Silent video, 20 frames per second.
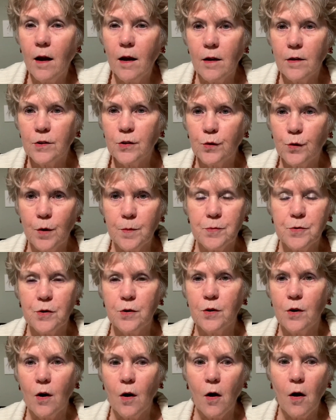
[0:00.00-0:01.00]

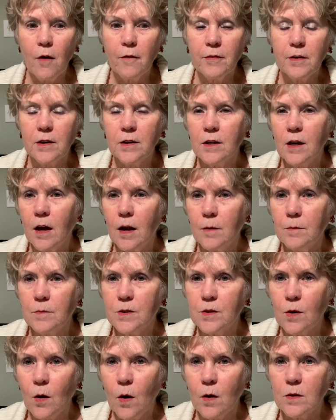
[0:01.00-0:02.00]
Scripture oftentimes
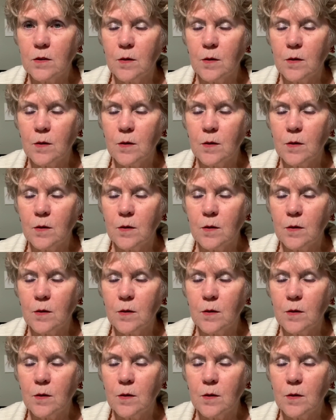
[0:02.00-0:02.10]
talks